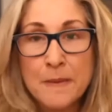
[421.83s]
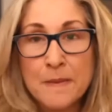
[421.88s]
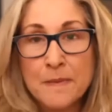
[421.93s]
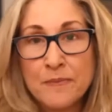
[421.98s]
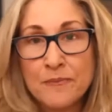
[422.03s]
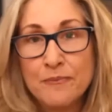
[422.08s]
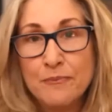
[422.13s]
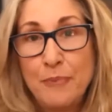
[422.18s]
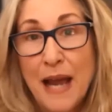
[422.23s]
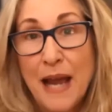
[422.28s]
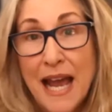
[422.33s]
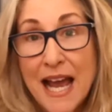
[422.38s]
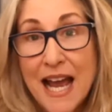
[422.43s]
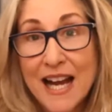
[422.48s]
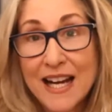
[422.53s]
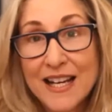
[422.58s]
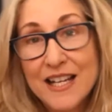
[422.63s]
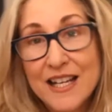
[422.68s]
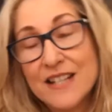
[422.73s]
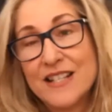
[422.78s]

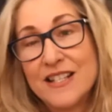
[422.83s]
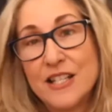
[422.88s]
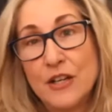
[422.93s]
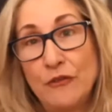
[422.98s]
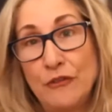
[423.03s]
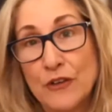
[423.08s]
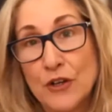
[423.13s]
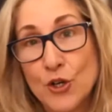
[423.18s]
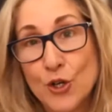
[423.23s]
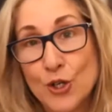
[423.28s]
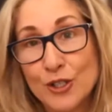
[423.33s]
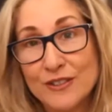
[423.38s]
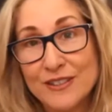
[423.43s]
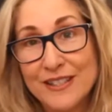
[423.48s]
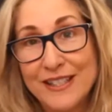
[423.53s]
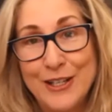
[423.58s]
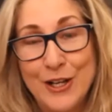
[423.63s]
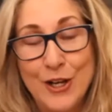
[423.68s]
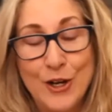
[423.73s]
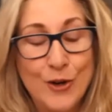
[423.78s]
back is difficult,
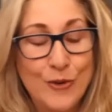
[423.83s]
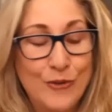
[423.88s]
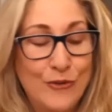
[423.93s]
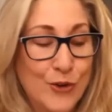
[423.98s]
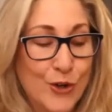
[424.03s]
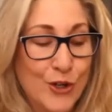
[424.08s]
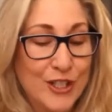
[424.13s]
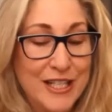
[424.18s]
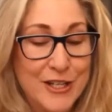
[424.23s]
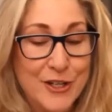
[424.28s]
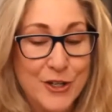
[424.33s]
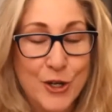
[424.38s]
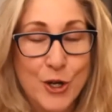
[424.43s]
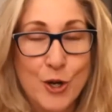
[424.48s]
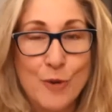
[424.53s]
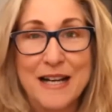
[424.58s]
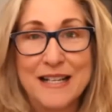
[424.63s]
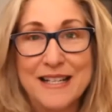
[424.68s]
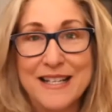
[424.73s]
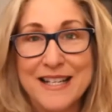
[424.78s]
for a leader to go
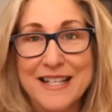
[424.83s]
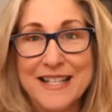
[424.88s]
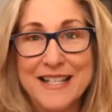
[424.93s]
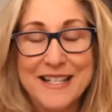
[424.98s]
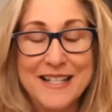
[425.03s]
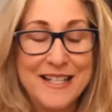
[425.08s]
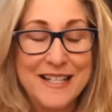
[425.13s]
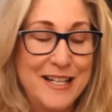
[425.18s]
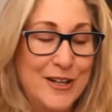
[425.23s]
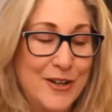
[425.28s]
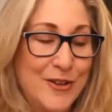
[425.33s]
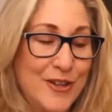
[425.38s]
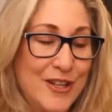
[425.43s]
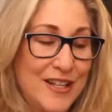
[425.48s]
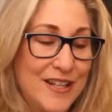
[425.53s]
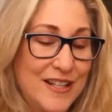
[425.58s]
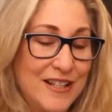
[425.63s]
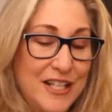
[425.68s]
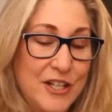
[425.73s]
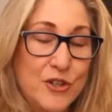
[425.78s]
back to the,
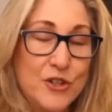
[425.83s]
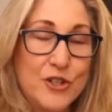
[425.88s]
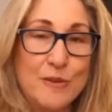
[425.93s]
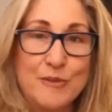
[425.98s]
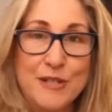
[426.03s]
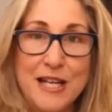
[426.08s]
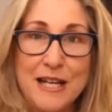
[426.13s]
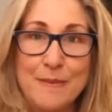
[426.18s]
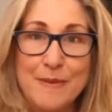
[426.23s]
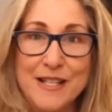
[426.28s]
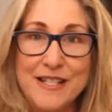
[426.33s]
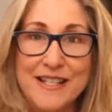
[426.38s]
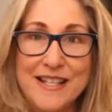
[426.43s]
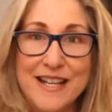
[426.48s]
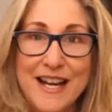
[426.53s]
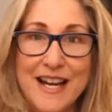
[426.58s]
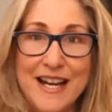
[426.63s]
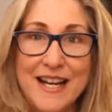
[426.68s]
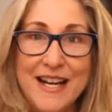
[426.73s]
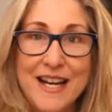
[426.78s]
the leadership team and
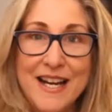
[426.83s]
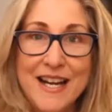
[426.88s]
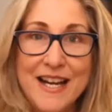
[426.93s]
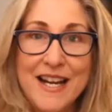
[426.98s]
say,